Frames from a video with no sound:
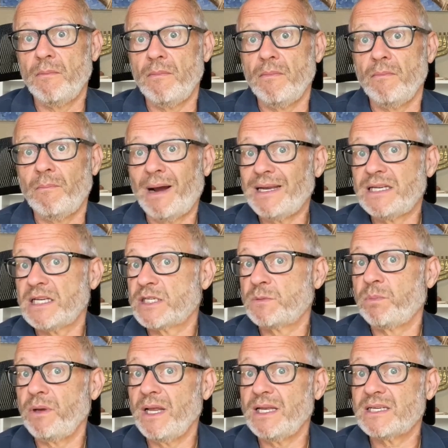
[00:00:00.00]
might
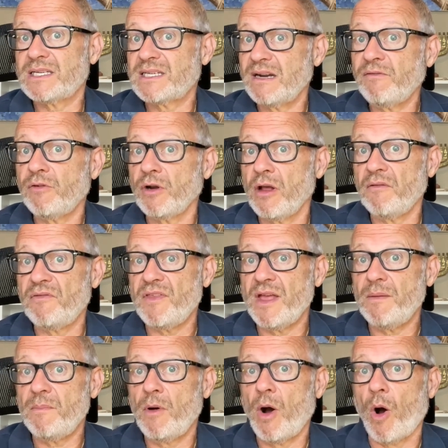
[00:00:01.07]
display several of
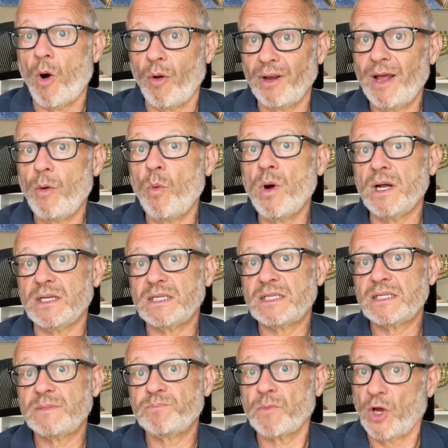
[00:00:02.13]
them all at
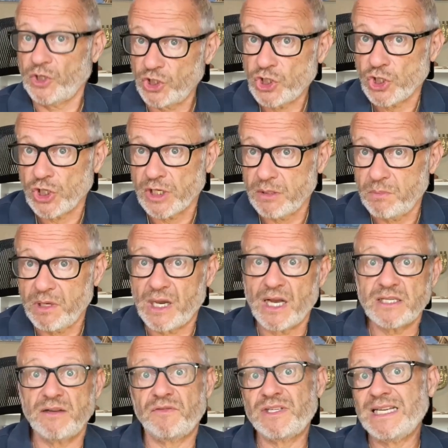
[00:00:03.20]
once. Additionally,
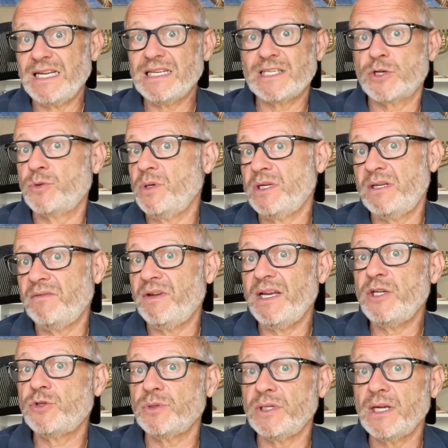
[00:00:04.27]
because of Satan's creative
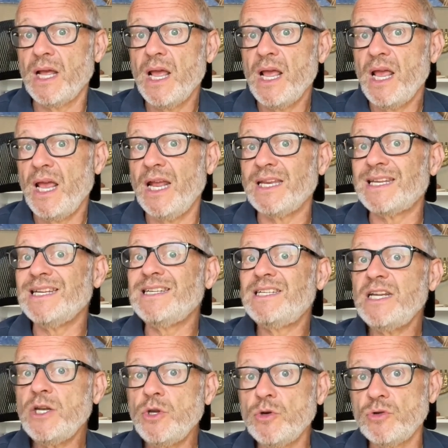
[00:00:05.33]
hatred and
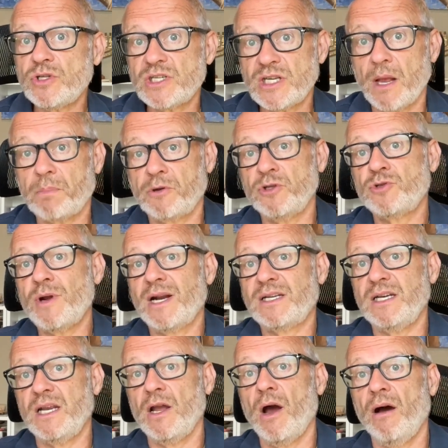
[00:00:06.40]
continued
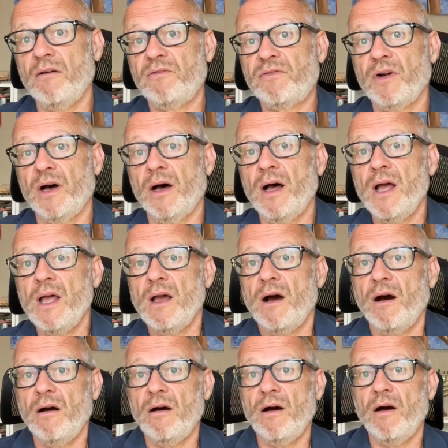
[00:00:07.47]
subcontracting
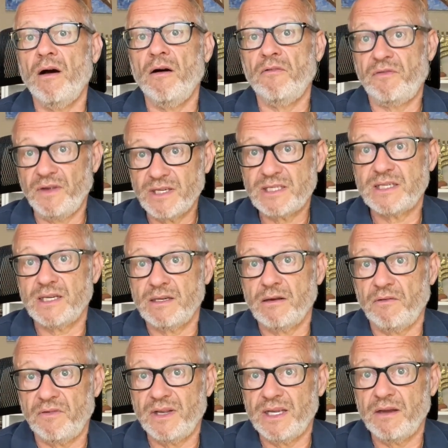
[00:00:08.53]
of
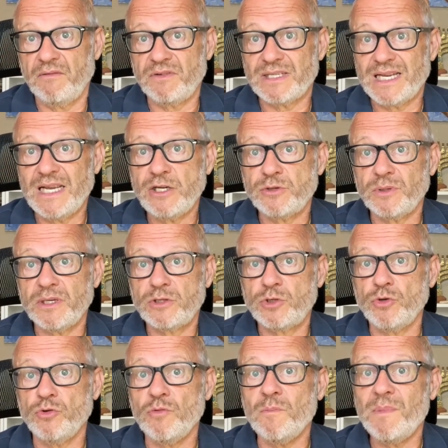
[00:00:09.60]
his hatred
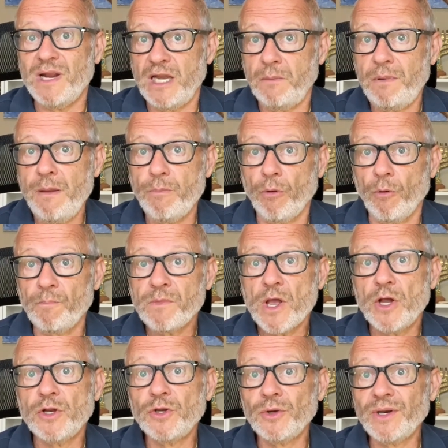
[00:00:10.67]
to many people,
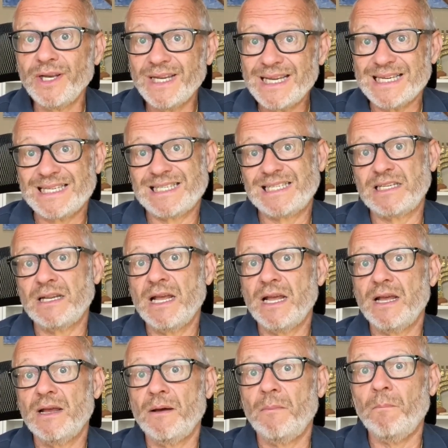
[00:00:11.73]
the list
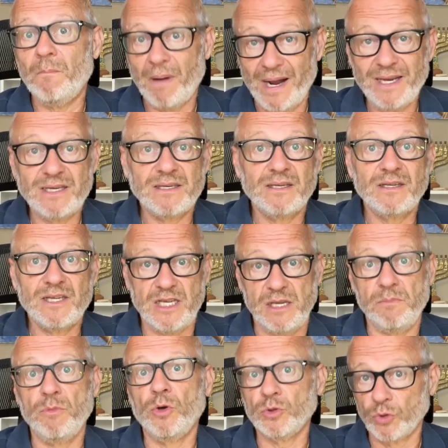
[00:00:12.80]
might
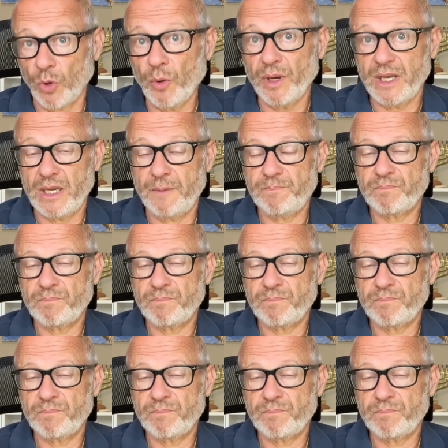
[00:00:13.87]
keep growing.